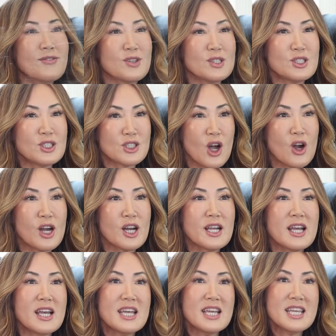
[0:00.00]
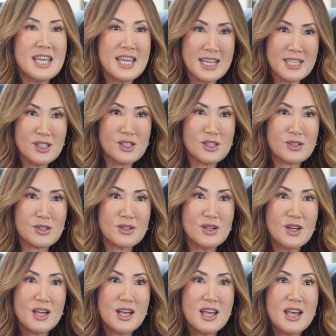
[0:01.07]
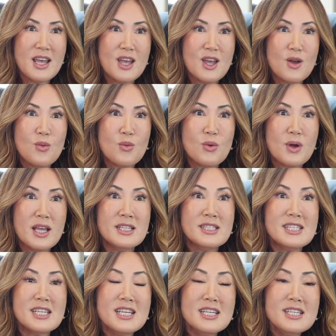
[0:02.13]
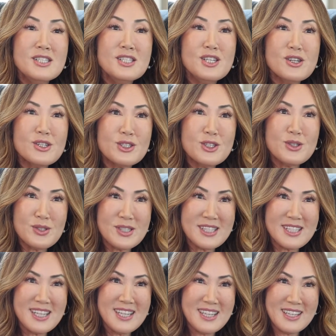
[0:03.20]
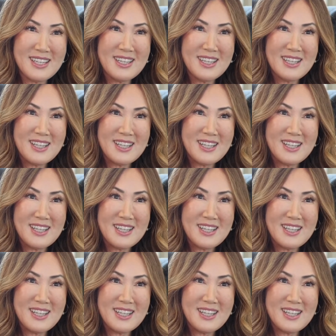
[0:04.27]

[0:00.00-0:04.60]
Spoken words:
for dark cancer, it's easier to see.